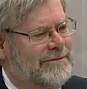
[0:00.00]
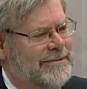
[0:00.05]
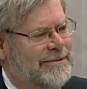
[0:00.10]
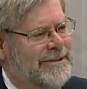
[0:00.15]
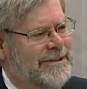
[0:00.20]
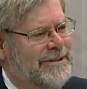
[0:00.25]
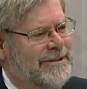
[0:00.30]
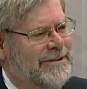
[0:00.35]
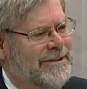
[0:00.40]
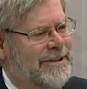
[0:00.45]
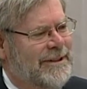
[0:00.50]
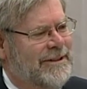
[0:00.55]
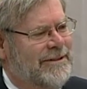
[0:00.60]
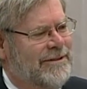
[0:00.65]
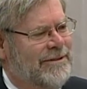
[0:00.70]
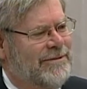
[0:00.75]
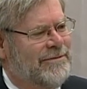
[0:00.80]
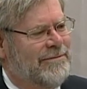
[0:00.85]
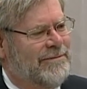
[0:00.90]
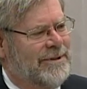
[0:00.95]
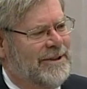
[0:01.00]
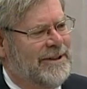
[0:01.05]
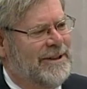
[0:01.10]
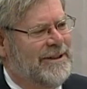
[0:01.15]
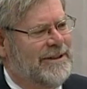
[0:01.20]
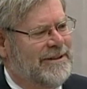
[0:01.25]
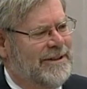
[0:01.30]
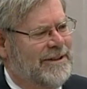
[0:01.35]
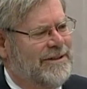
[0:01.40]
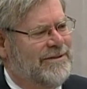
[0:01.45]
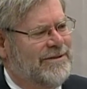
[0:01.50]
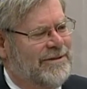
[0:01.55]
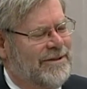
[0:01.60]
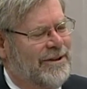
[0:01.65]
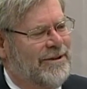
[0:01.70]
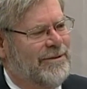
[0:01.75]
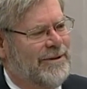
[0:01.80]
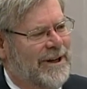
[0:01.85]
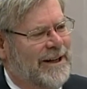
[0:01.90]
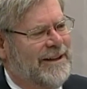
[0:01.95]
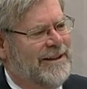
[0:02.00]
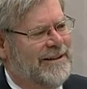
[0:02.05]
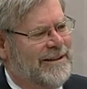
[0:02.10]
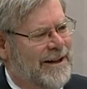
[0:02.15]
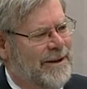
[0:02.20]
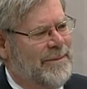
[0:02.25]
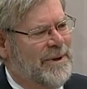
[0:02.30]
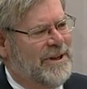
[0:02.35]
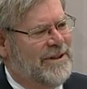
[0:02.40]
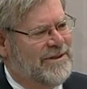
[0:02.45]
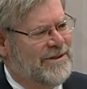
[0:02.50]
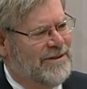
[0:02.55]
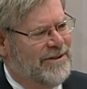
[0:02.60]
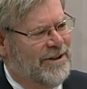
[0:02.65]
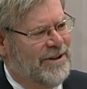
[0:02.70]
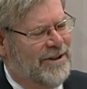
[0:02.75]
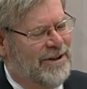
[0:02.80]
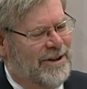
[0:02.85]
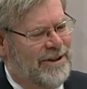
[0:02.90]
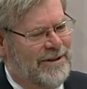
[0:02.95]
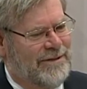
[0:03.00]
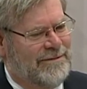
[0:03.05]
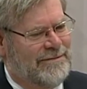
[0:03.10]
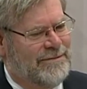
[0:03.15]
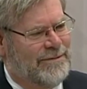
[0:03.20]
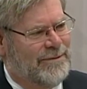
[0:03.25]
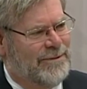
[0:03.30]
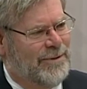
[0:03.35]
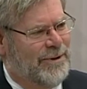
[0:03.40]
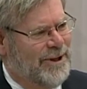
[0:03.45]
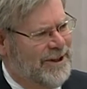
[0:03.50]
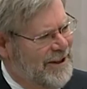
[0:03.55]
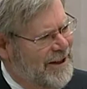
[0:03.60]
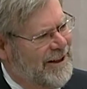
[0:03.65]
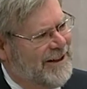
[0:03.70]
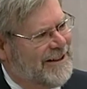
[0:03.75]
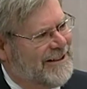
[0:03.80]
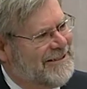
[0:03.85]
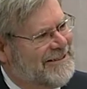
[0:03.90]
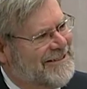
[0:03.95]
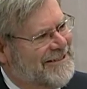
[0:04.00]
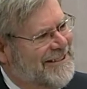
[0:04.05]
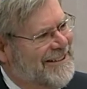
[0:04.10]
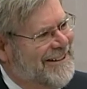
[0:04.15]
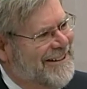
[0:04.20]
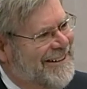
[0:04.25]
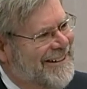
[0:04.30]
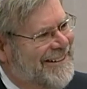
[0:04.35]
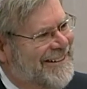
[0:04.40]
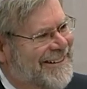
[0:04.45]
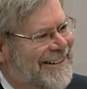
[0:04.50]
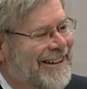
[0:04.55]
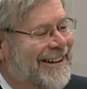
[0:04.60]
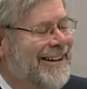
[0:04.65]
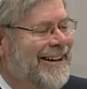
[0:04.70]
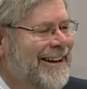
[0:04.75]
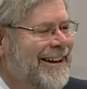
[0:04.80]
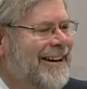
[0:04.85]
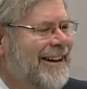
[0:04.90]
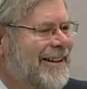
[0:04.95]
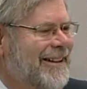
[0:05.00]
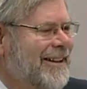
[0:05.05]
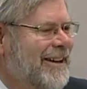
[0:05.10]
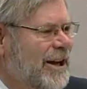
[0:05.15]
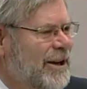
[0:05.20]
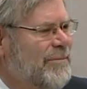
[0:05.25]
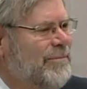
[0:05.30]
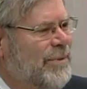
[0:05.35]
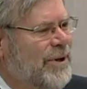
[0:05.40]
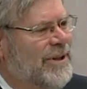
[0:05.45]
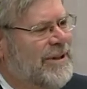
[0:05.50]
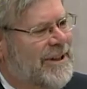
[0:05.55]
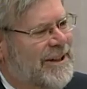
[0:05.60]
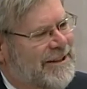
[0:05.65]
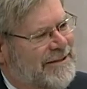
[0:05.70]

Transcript: he either really does know economics and law or not. And I think I can bring that.